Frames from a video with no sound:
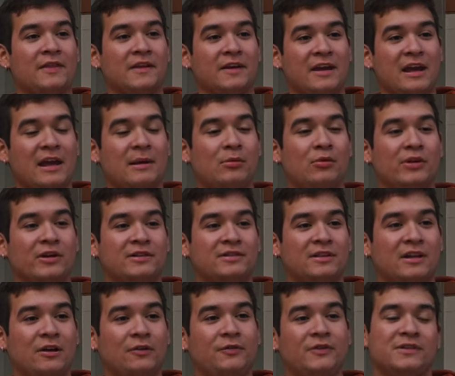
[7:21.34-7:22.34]
the cable
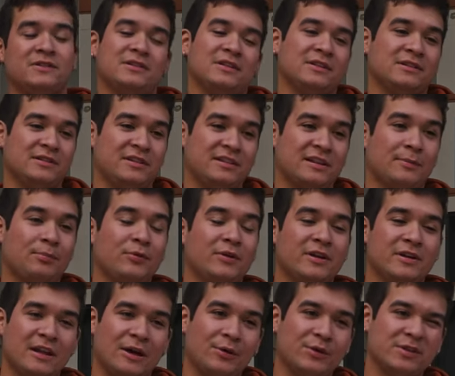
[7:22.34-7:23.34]
itself is
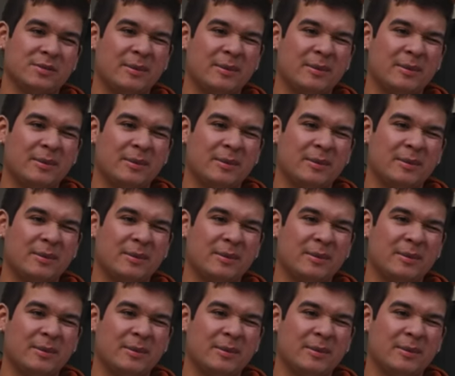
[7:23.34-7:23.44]
separate, and that was